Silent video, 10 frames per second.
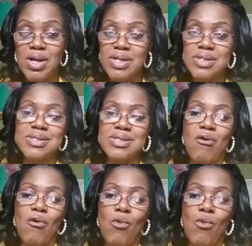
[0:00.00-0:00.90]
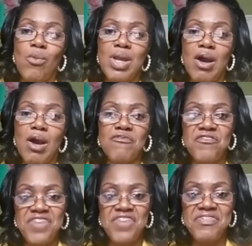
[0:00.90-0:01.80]
So we are
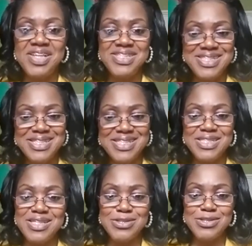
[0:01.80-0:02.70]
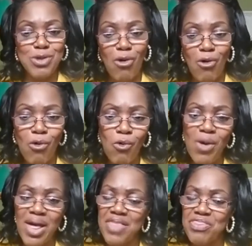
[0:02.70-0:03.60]
56 years old
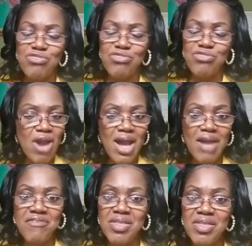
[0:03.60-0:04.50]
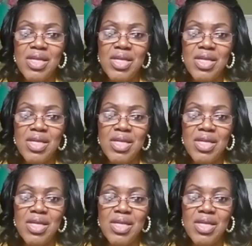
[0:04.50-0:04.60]
and thriving.